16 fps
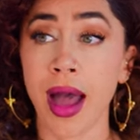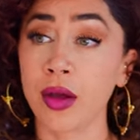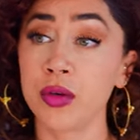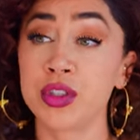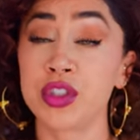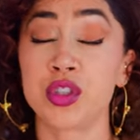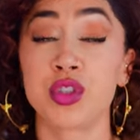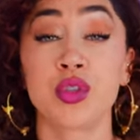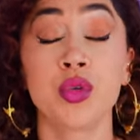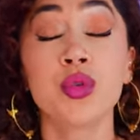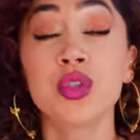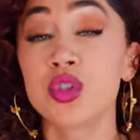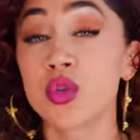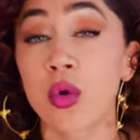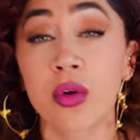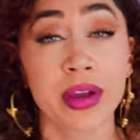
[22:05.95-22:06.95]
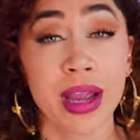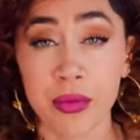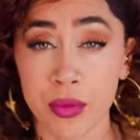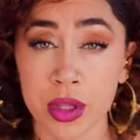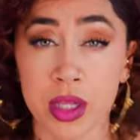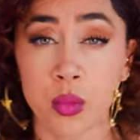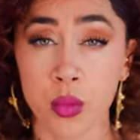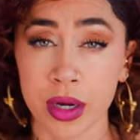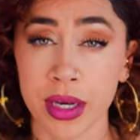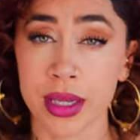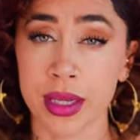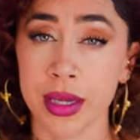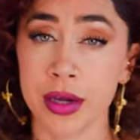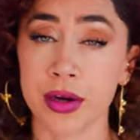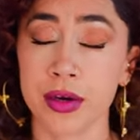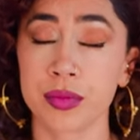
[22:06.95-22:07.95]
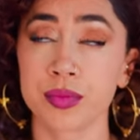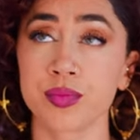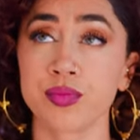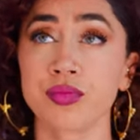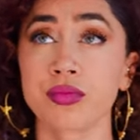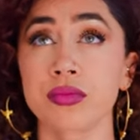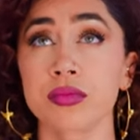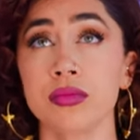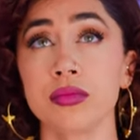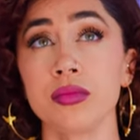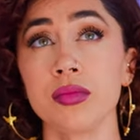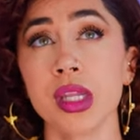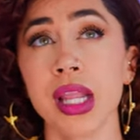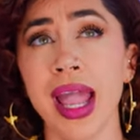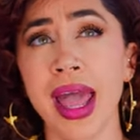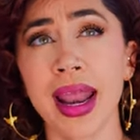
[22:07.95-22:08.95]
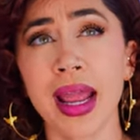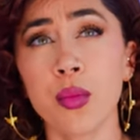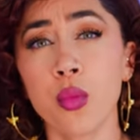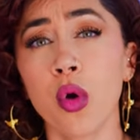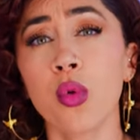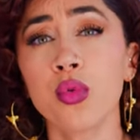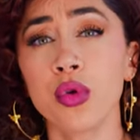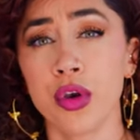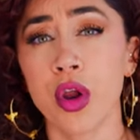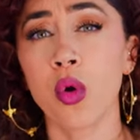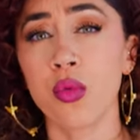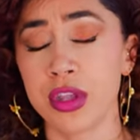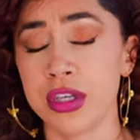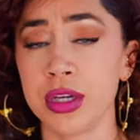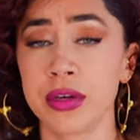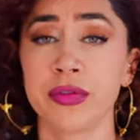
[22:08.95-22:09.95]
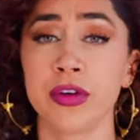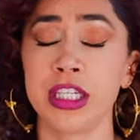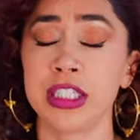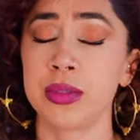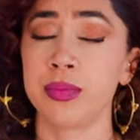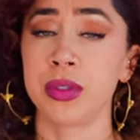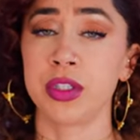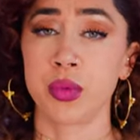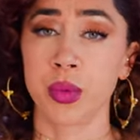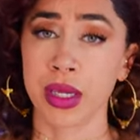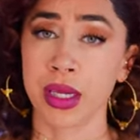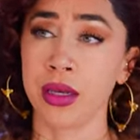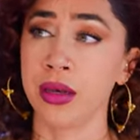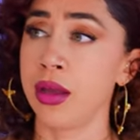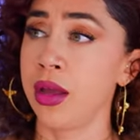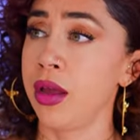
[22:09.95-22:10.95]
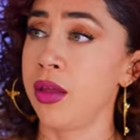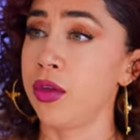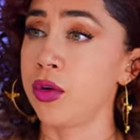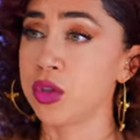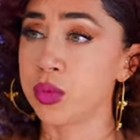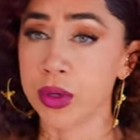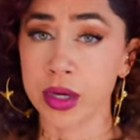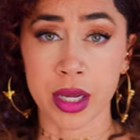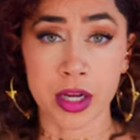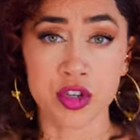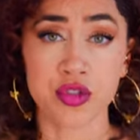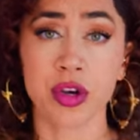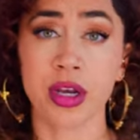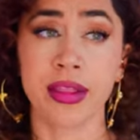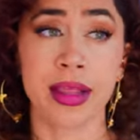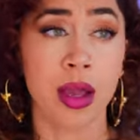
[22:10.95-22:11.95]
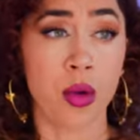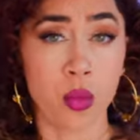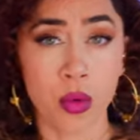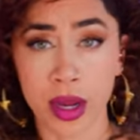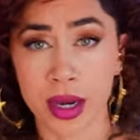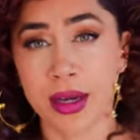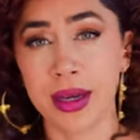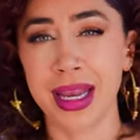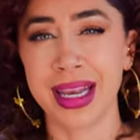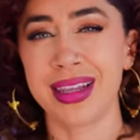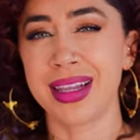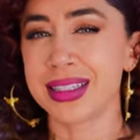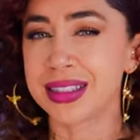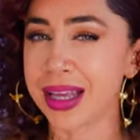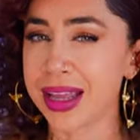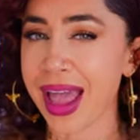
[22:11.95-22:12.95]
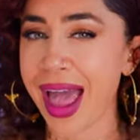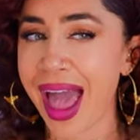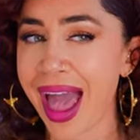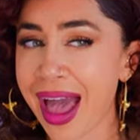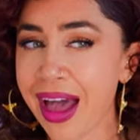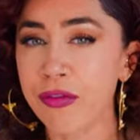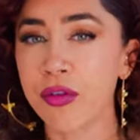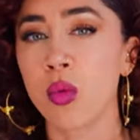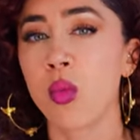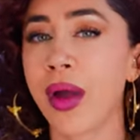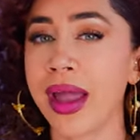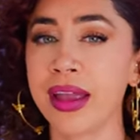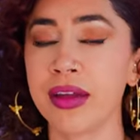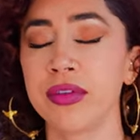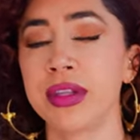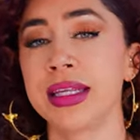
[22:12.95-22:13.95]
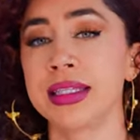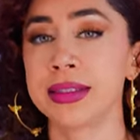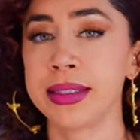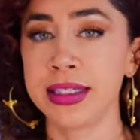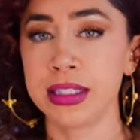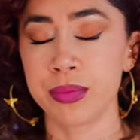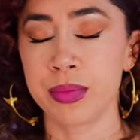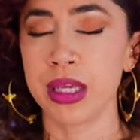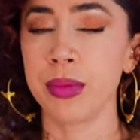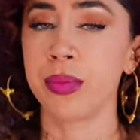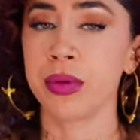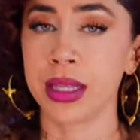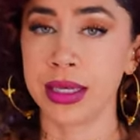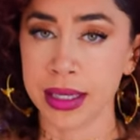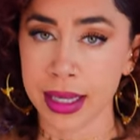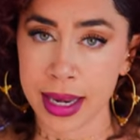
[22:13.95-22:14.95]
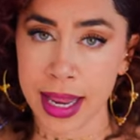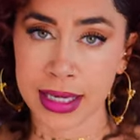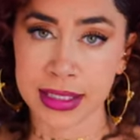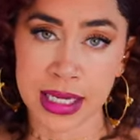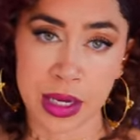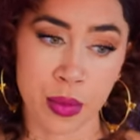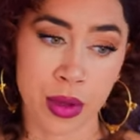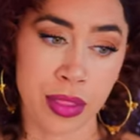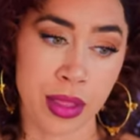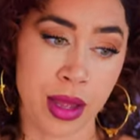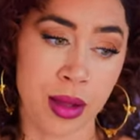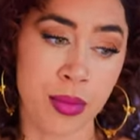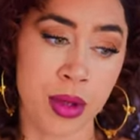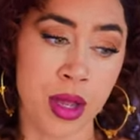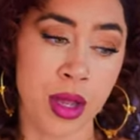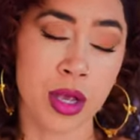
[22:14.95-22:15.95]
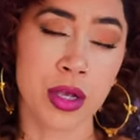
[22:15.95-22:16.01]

whose story I really want to hear and I won't know the difference between those 100 and that one unless I have a way of listening to people and connecting with them.